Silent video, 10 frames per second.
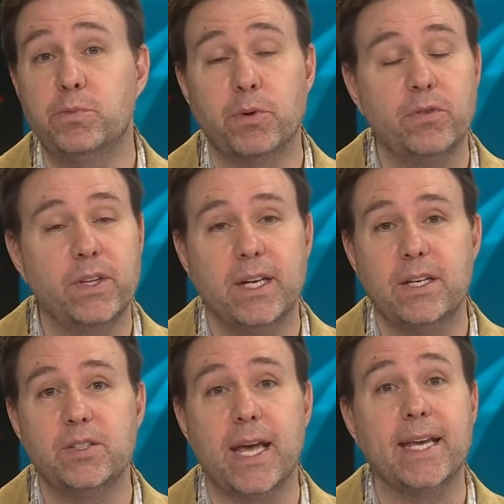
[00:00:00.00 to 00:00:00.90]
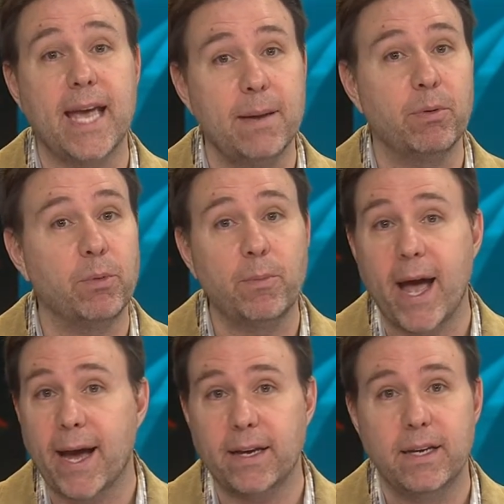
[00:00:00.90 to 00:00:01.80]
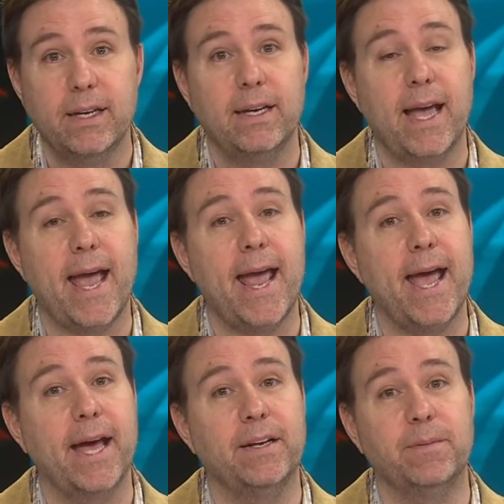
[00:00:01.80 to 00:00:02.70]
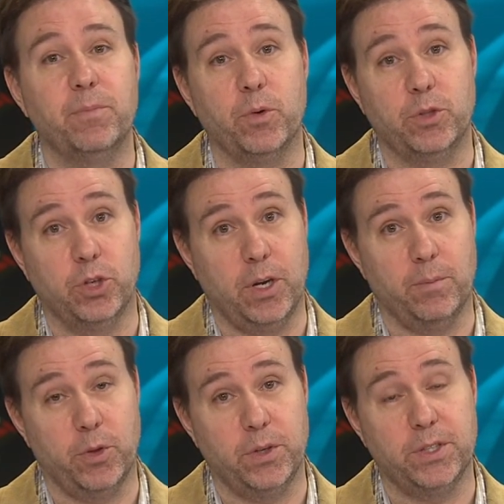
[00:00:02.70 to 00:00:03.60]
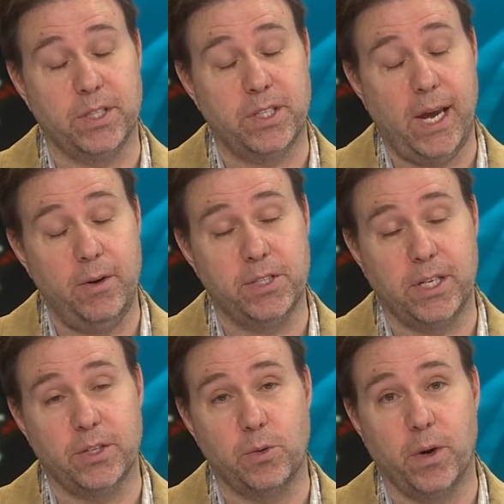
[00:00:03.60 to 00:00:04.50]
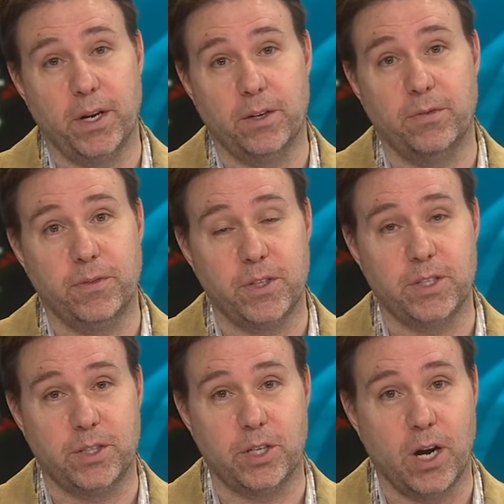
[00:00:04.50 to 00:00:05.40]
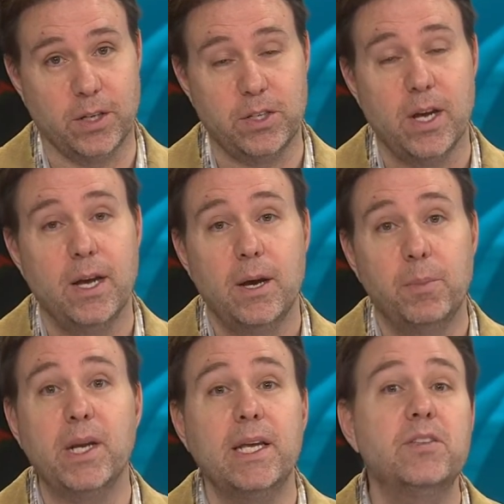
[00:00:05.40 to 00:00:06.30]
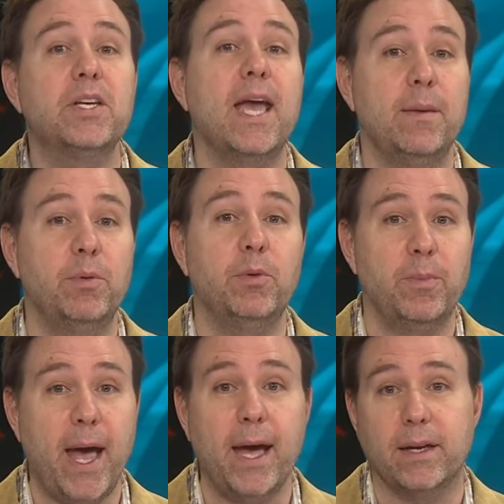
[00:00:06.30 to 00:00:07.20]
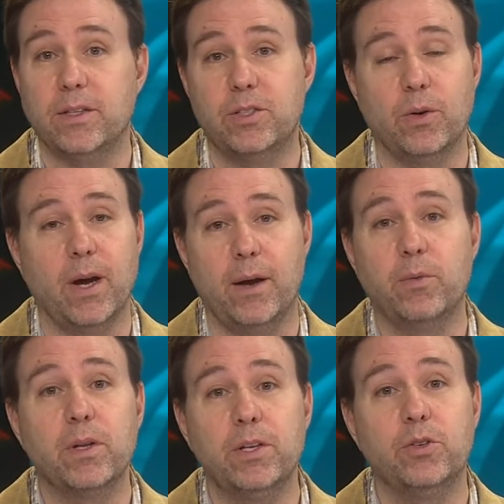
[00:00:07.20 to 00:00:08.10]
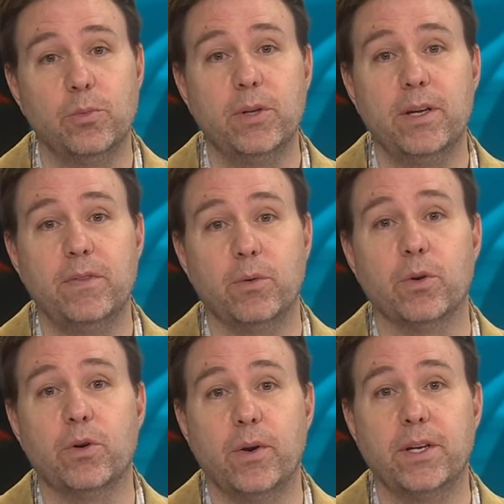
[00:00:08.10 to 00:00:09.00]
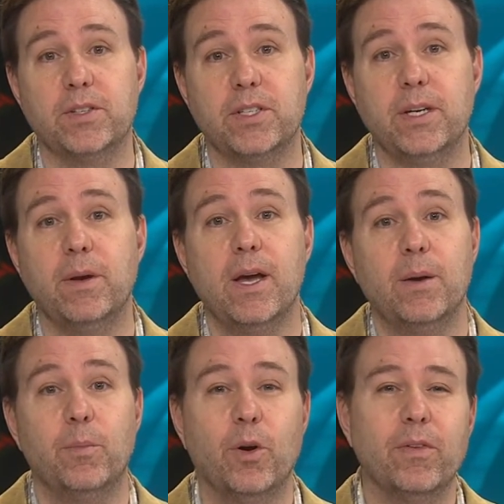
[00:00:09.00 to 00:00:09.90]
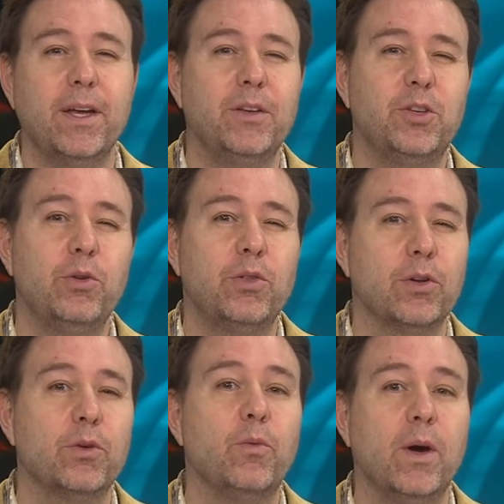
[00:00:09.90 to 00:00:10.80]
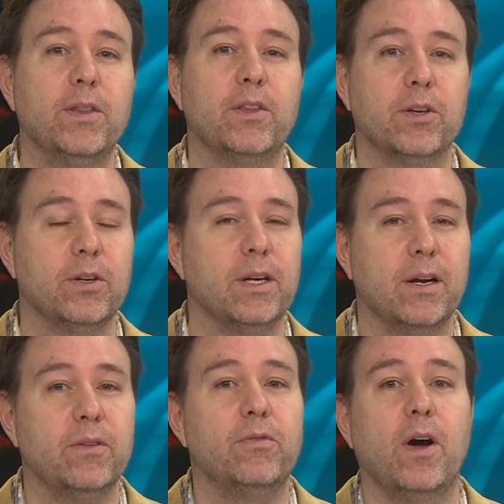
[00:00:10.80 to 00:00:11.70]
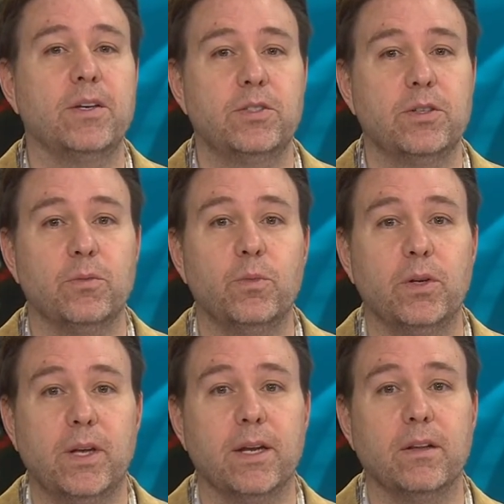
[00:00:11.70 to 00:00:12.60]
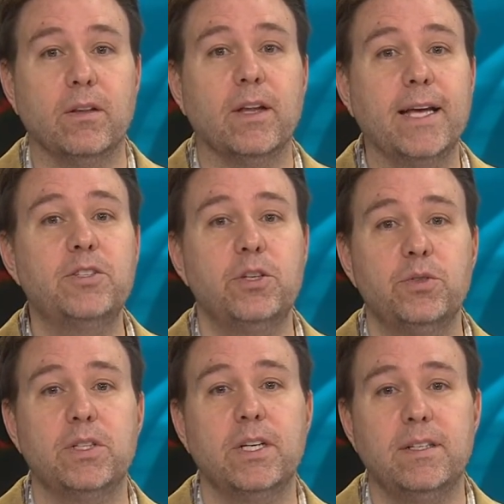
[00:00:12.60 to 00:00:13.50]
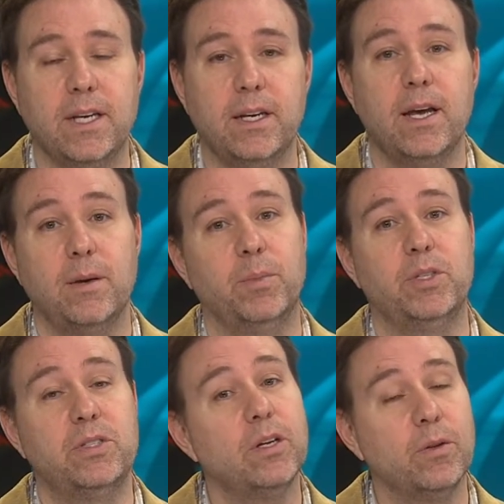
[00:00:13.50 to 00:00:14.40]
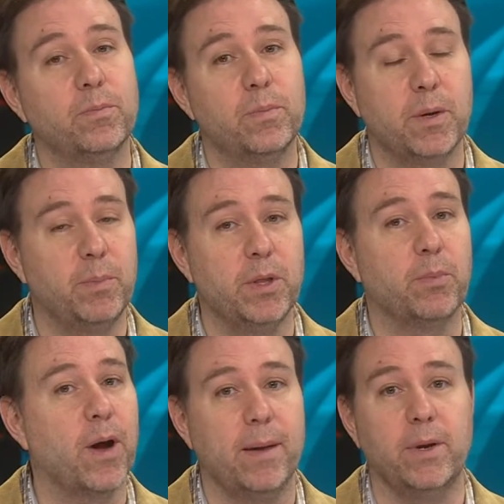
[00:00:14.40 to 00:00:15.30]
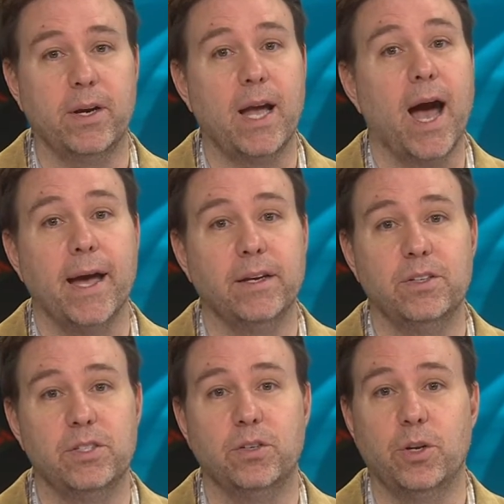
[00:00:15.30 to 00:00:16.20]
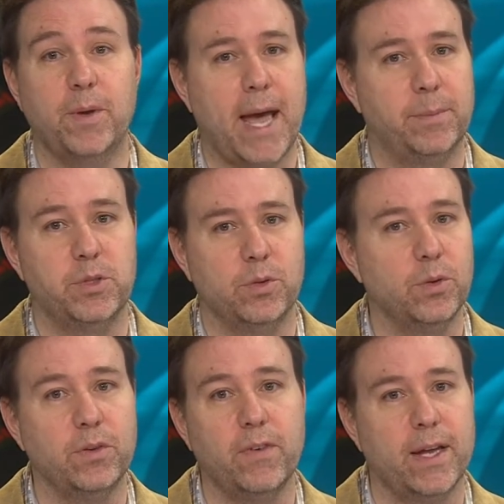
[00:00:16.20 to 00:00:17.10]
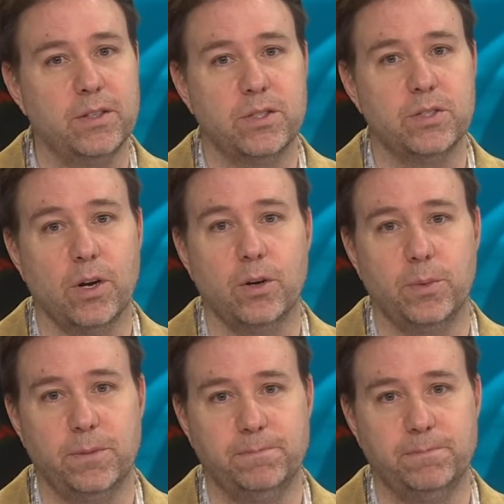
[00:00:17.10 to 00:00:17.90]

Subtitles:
proven that he's a capable back. And it took him 36 carries to get to 156 yards. But he's a capable back. And so I really do believe that we're going to see more of like a 2/3, 1/3. And Arian Foster will get less use than he did, but still could be the primary guy, and he's still going to be absolutely fantasy startable.